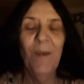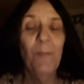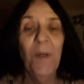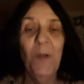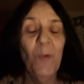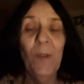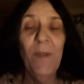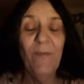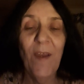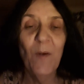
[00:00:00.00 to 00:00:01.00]
but will be
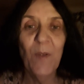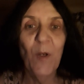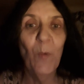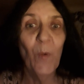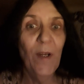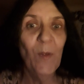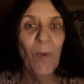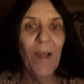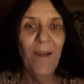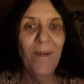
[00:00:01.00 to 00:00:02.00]
found out right
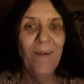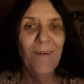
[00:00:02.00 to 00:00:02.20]
away